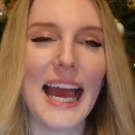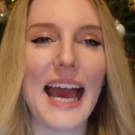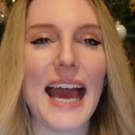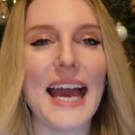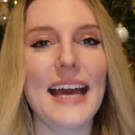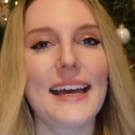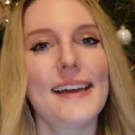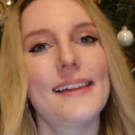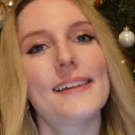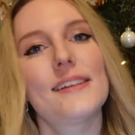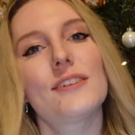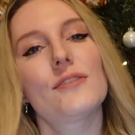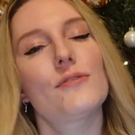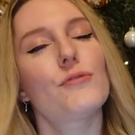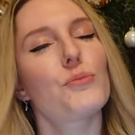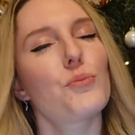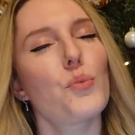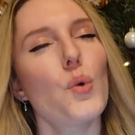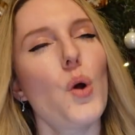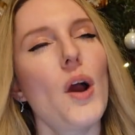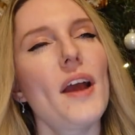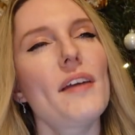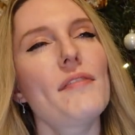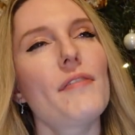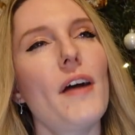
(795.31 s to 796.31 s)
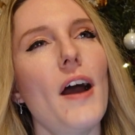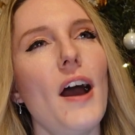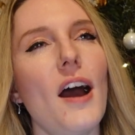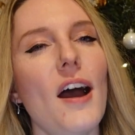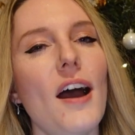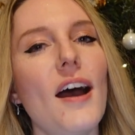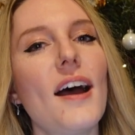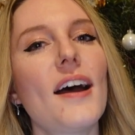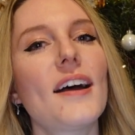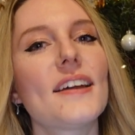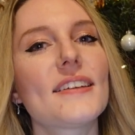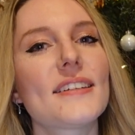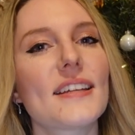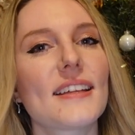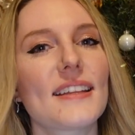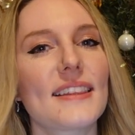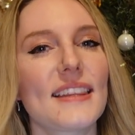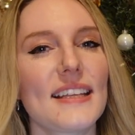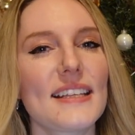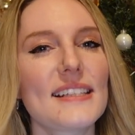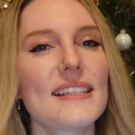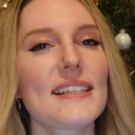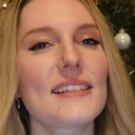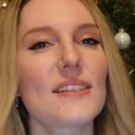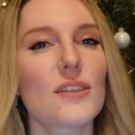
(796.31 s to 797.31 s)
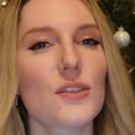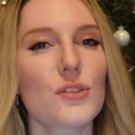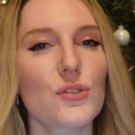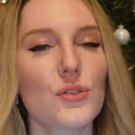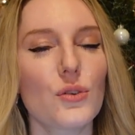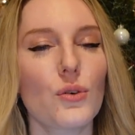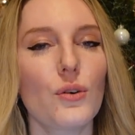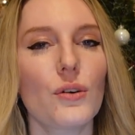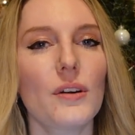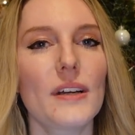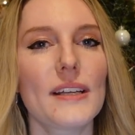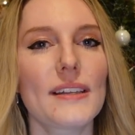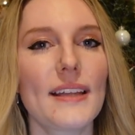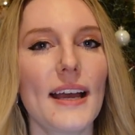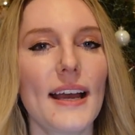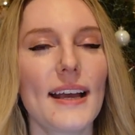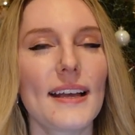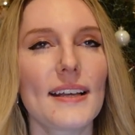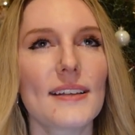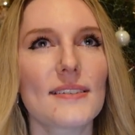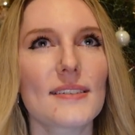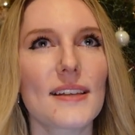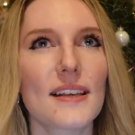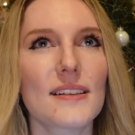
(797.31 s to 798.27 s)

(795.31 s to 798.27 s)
And from what I've heard, this is a story that is